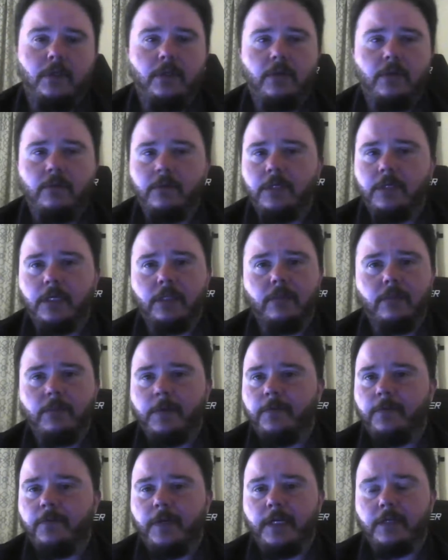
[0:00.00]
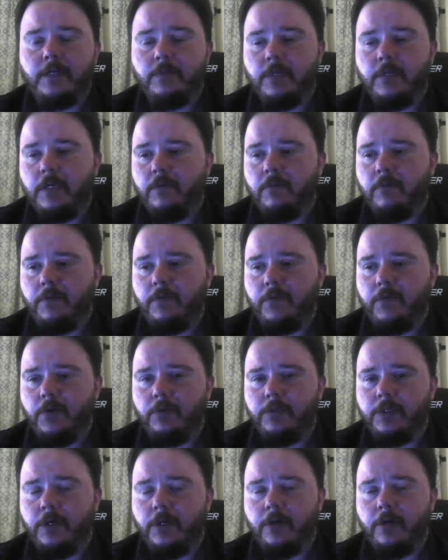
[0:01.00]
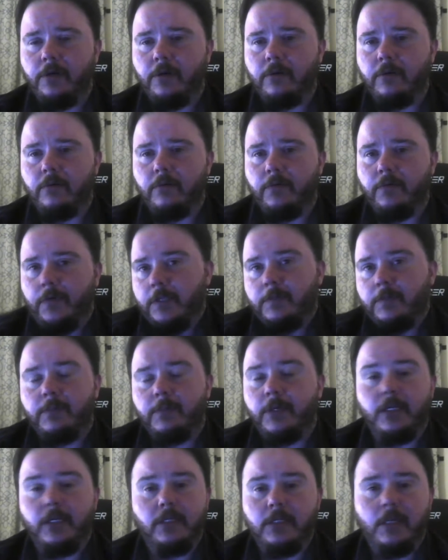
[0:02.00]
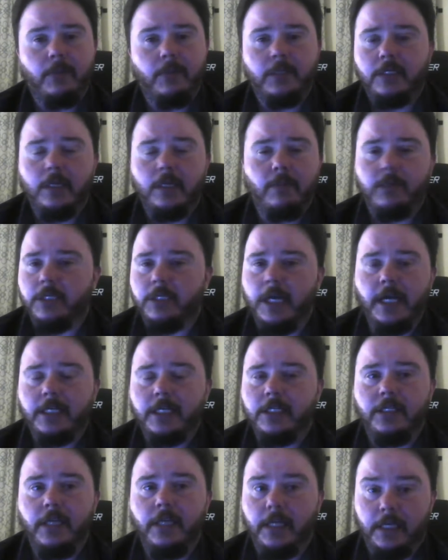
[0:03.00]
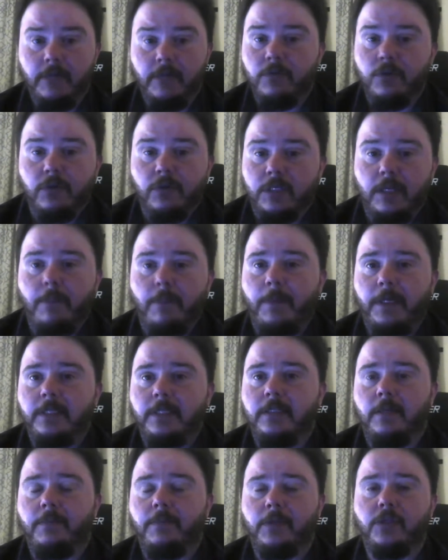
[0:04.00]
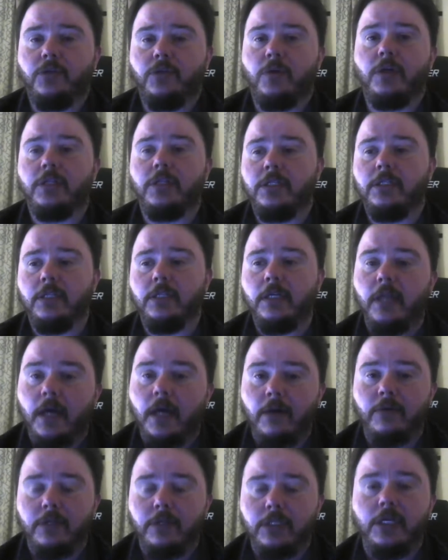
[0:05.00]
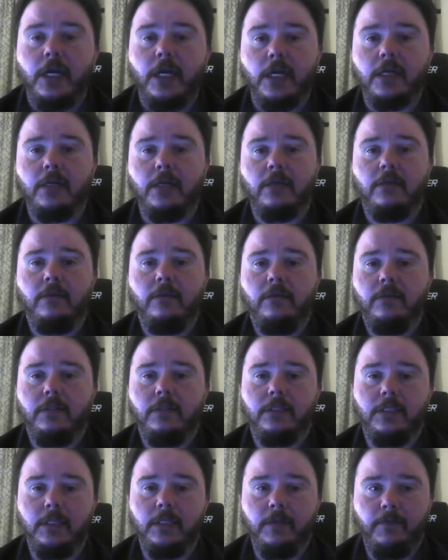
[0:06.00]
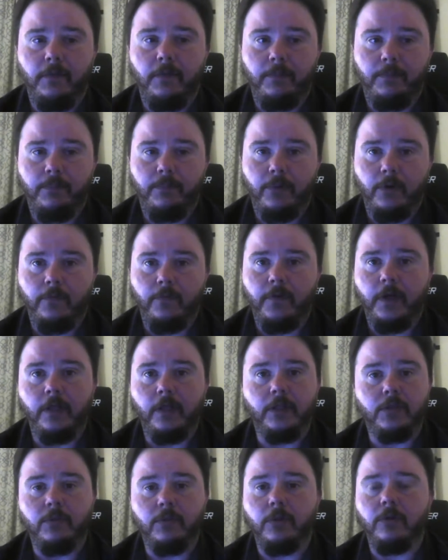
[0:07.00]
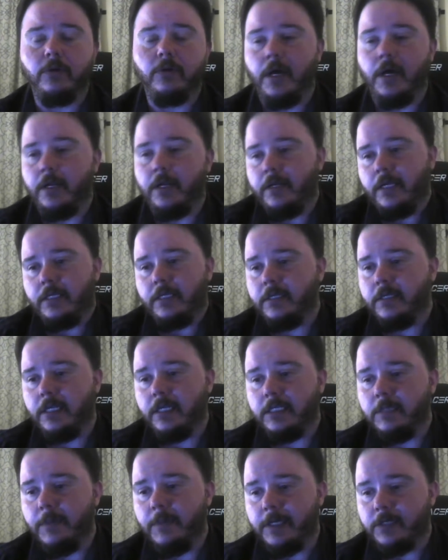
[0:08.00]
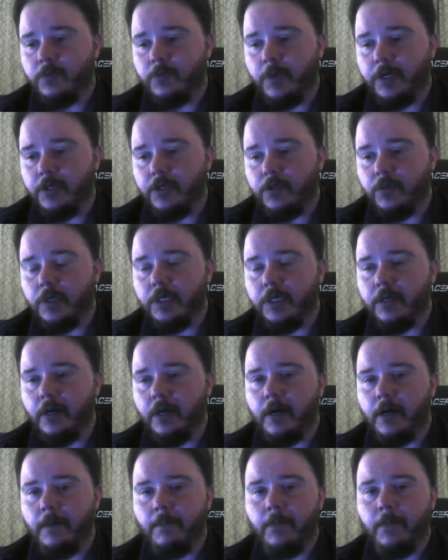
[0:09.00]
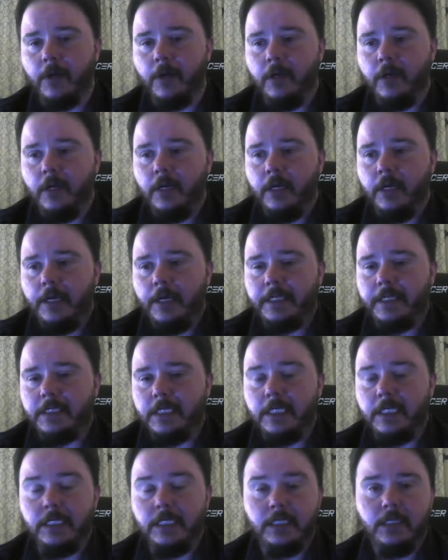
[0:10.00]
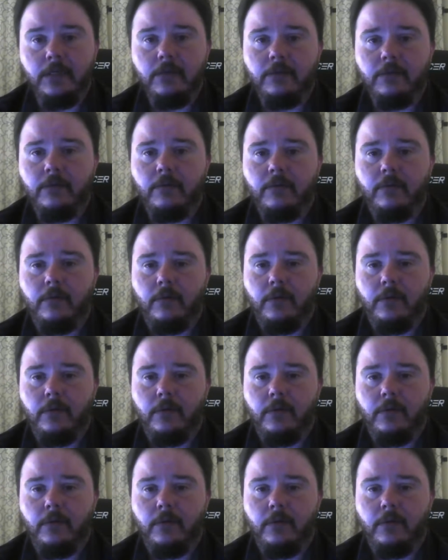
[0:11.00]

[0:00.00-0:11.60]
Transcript: you know check the red flags we have we have notes on our facebook page Scammy scammers action that gives you step-by-step instructions on how to check to see if a profile is real or not and that's that's the best way to do it um, it's easy